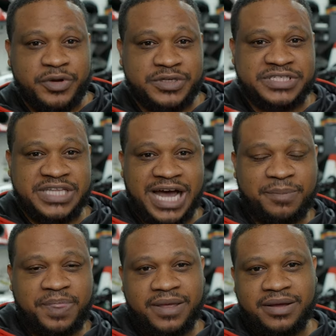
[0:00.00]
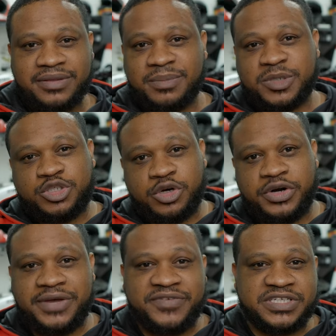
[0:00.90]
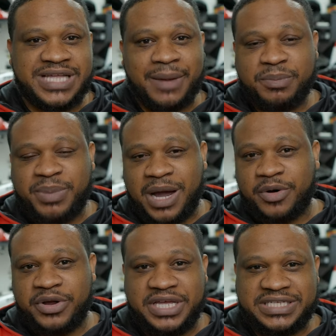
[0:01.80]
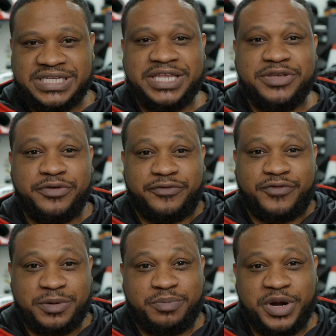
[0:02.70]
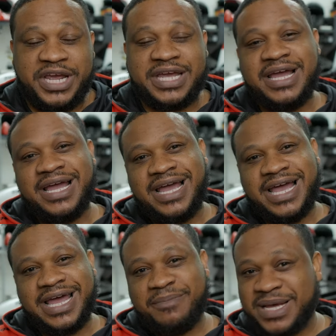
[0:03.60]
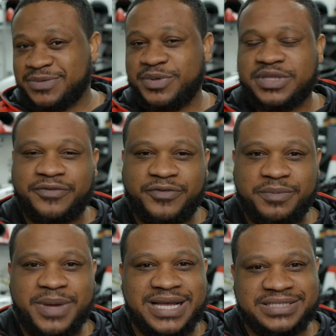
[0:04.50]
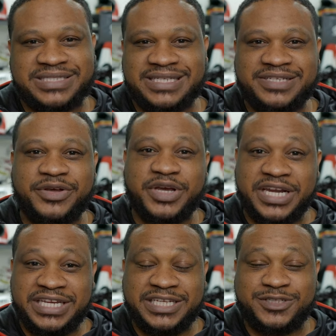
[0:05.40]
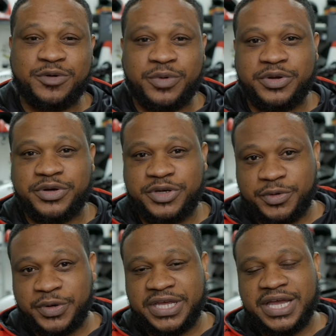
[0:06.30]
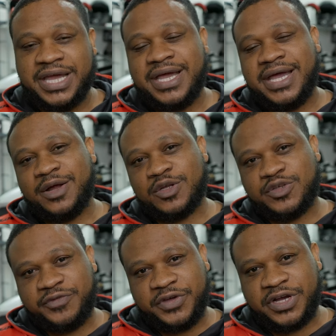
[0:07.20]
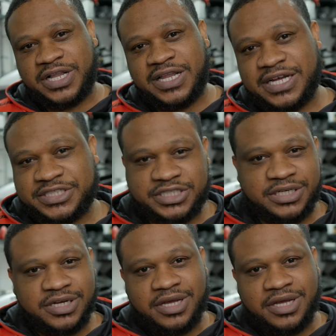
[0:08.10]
you to stop. The majority of your stopping power is in your front brake, and messing with the front master cylinder, you're gonna need to know what you're doing. And also for your clutch,